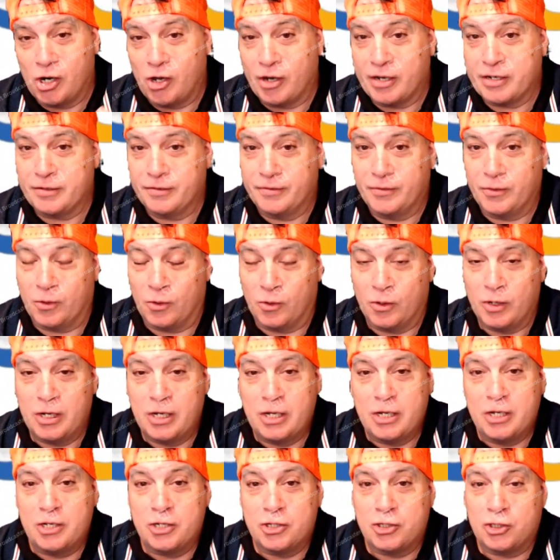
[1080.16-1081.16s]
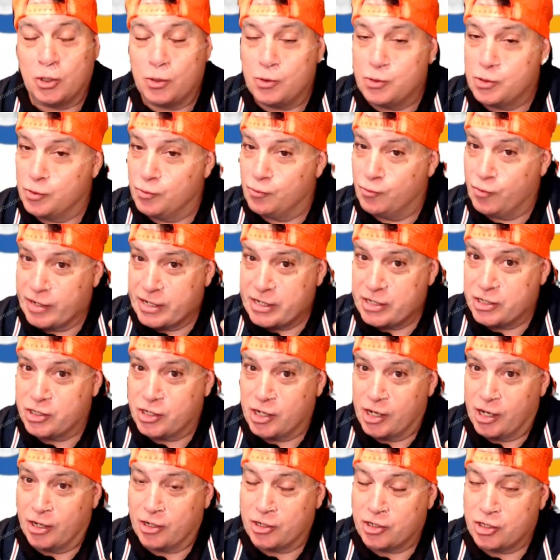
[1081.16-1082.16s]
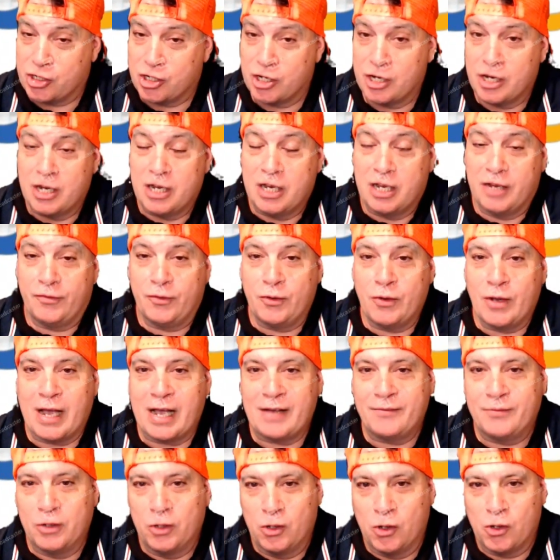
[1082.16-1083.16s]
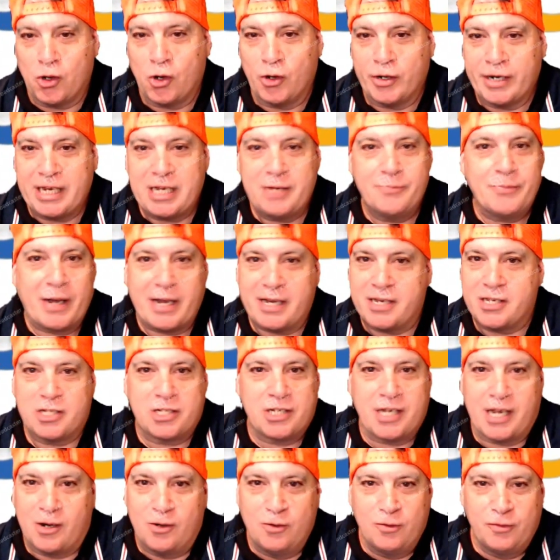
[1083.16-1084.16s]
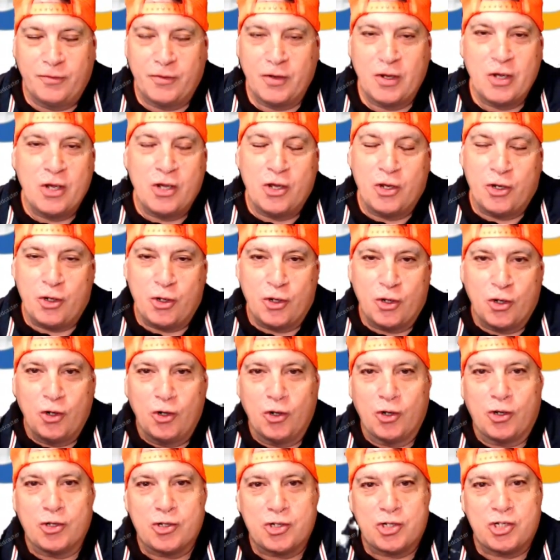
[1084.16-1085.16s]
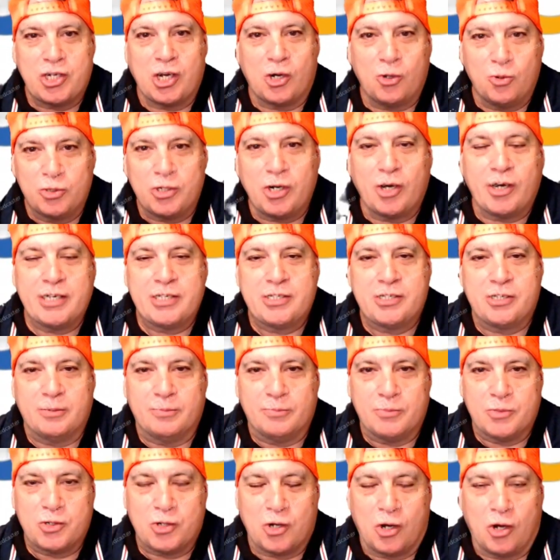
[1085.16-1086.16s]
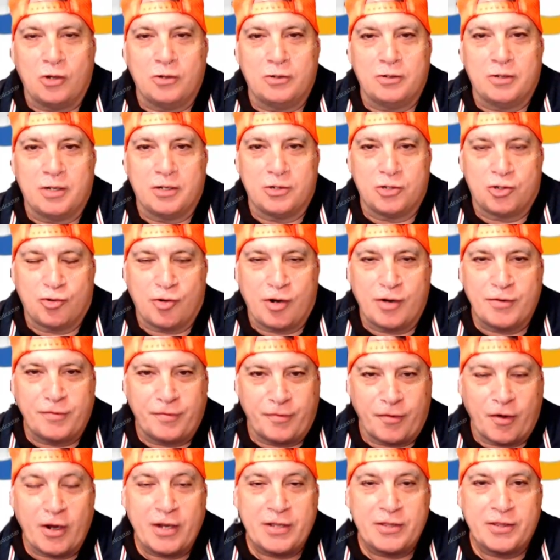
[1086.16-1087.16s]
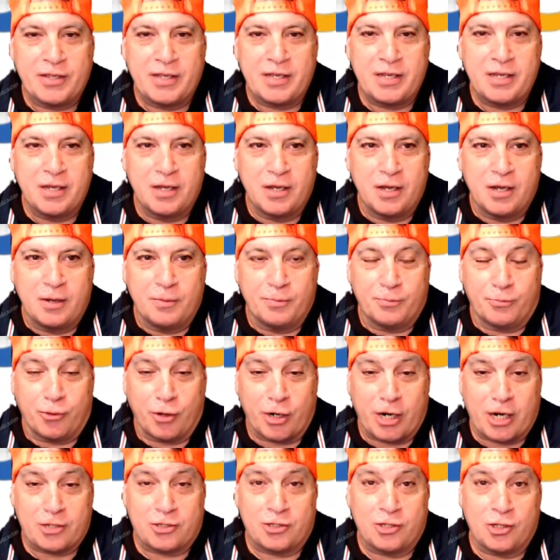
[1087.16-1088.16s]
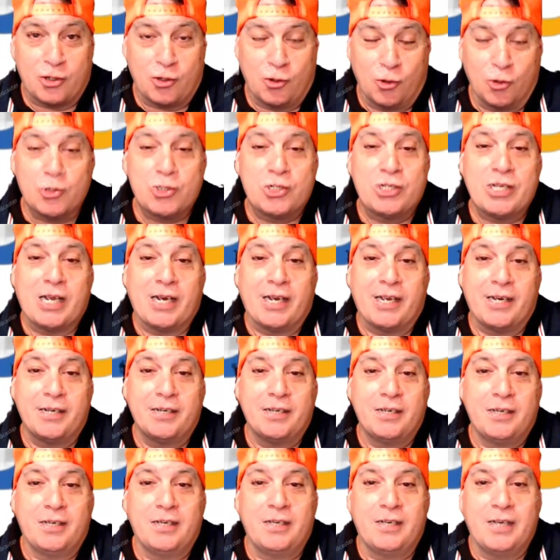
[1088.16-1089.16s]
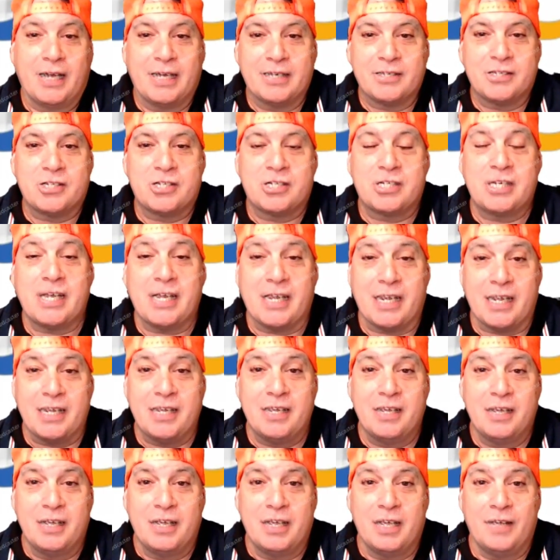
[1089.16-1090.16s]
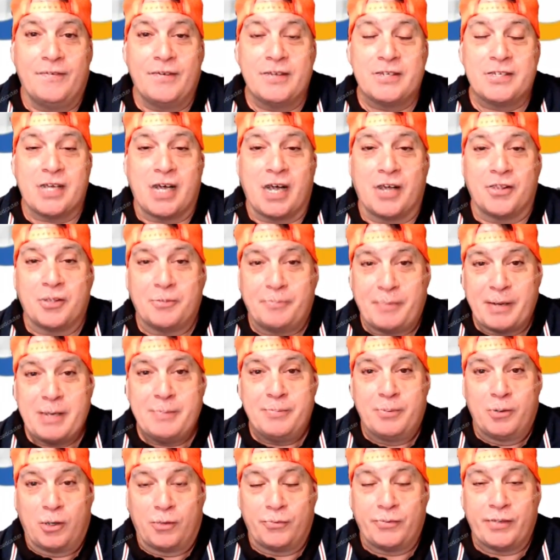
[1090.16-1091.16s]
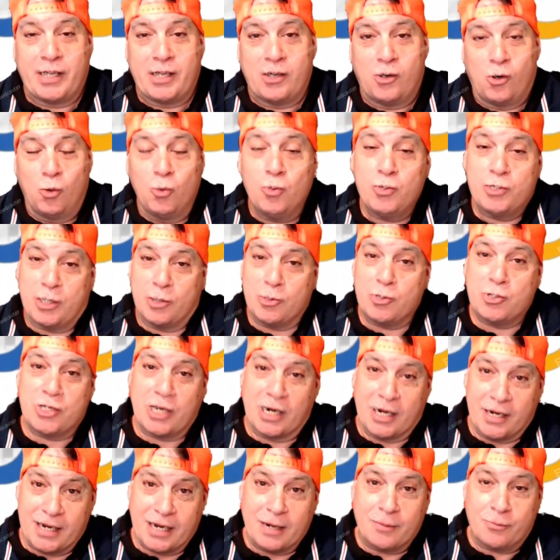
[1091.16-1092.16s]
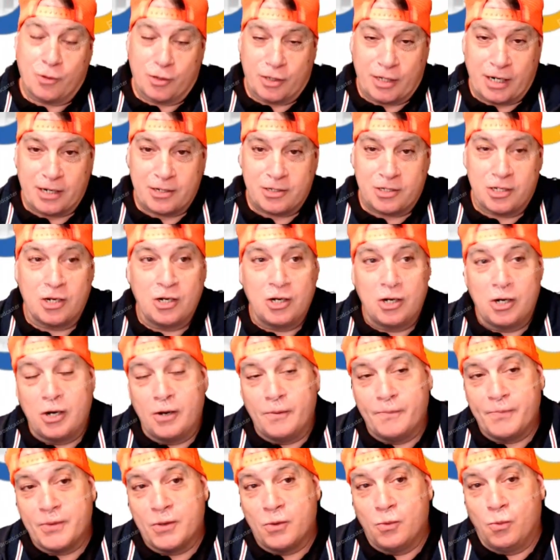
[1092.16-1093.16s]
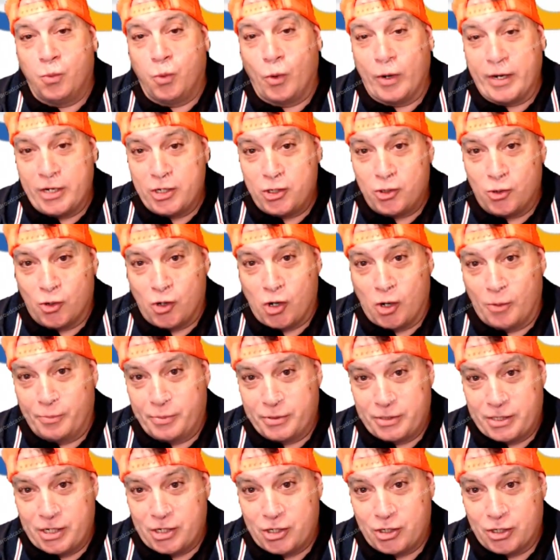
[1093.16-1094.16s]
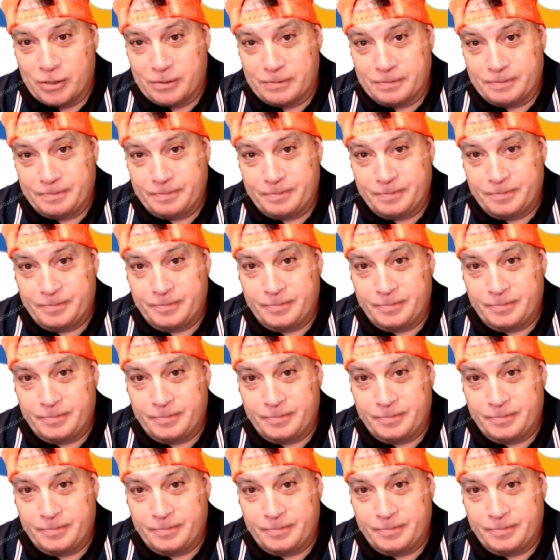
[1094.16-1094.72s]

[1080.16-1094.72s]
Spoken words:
online for, do some research. If you have a look on eBay itself, you can look at sold items, try and find the product that you're selling and see if there's other people on there also selling that product. What is your competition?